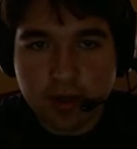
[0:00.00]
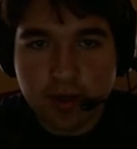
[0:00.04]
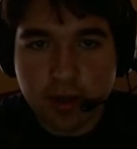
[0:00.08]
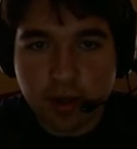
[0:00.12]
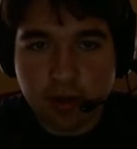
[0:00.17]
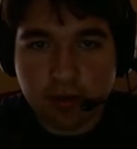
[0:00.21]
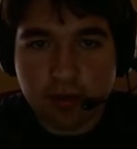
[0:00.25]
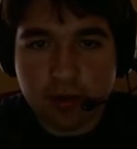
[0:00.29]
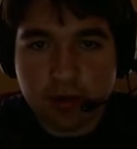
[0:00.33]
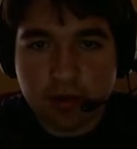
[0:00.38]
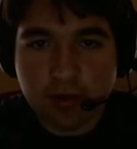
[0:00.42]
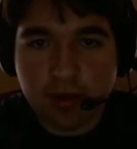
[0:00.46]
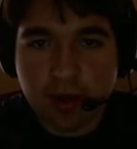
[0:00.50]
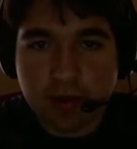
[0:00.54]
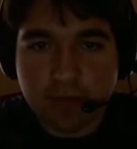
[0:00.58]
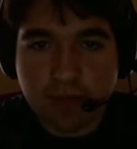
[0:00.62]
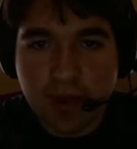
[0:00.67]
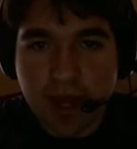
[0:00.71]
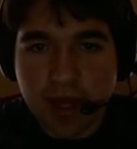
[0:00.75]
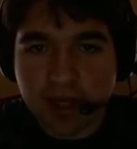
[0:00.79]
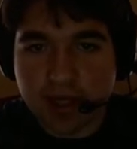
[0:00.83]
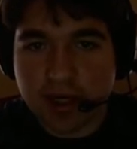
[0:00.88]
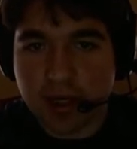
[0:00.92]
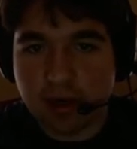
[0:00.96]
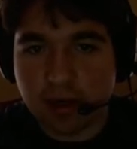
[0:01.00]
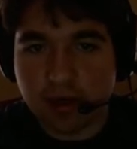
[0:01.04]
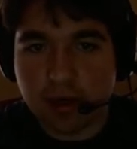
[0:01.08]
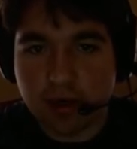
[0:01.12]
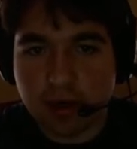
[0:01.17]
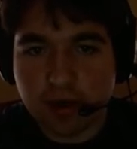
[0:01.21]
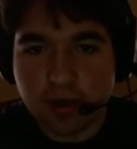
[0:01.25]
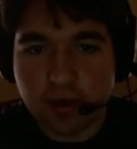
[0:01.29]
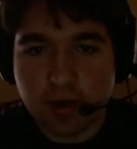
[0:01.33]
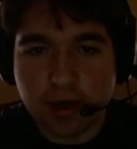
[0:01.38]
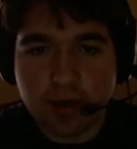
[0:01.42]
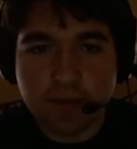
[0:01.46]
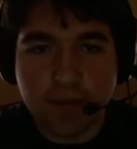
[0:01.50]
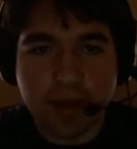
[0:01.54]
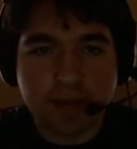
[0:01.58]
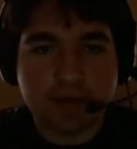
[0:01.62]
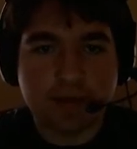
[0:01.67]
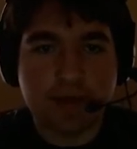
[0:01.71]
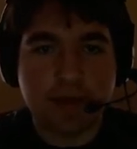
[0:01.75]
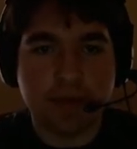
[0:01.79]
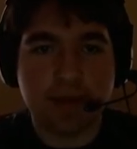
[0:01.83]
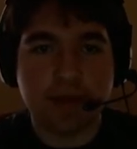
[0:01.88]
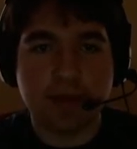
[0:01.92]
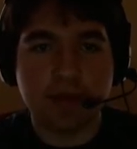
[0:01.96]
No, you get back here. You're gonna
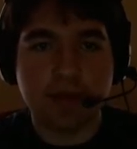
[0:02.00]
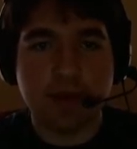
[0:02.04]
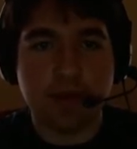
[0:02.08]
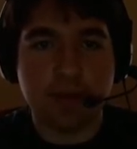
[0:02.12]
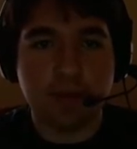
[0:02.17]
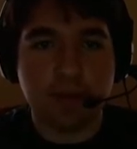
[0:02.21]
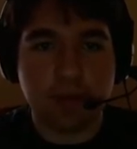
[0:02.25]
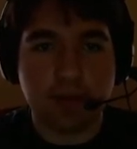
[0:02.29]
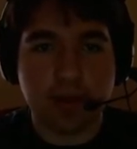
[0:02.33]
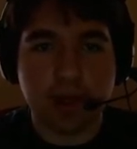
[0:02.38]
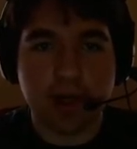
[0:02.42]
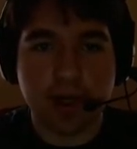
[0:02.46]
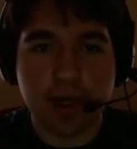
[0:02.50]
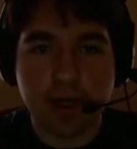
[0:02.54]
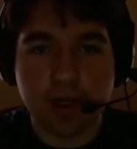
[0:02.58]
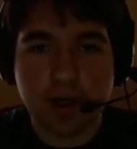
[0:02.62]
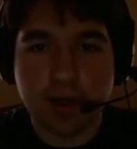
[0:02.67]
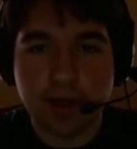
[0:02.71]
mess up at some point.